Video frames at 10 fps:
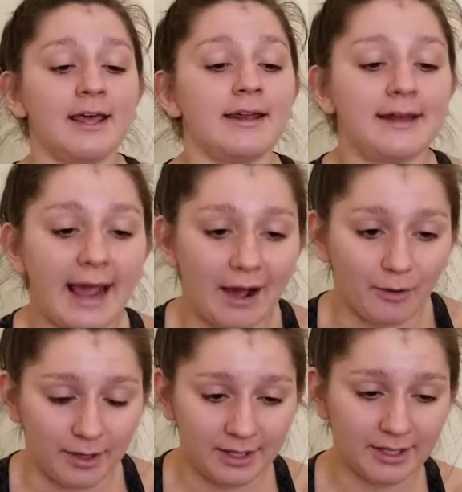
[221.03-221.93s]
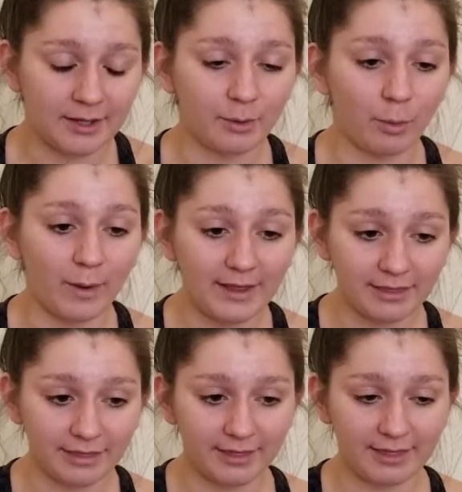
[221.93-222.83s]
Now,
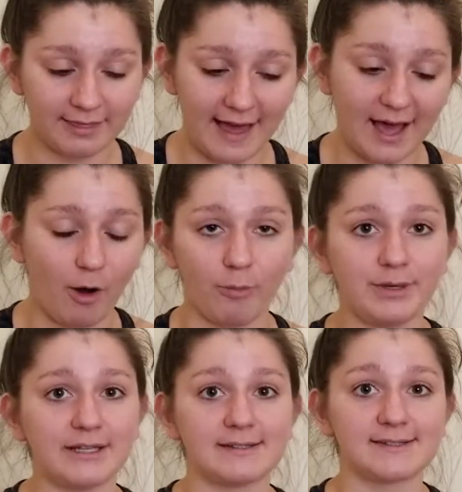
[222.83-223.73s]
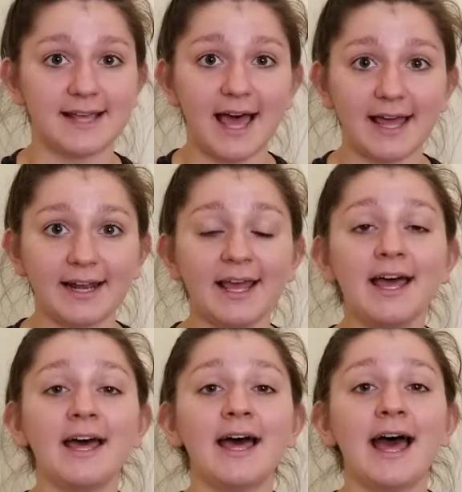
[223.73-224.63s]
with that all being said,
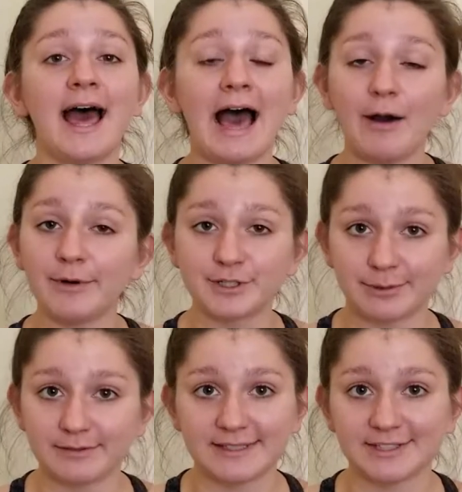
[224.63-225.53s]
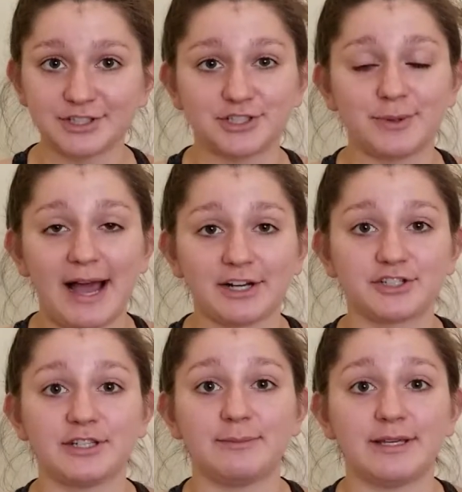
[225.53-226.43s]
how much protein should you
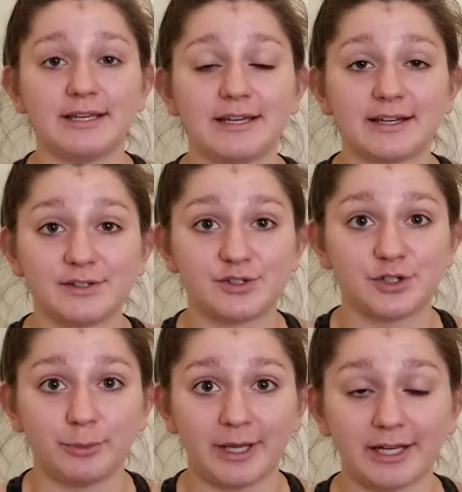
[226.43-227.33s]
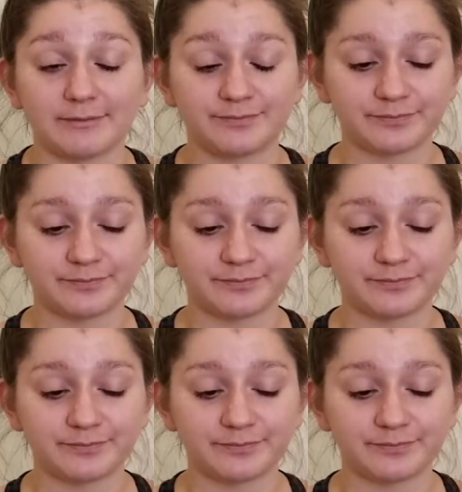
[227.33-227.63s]
actually be consuming?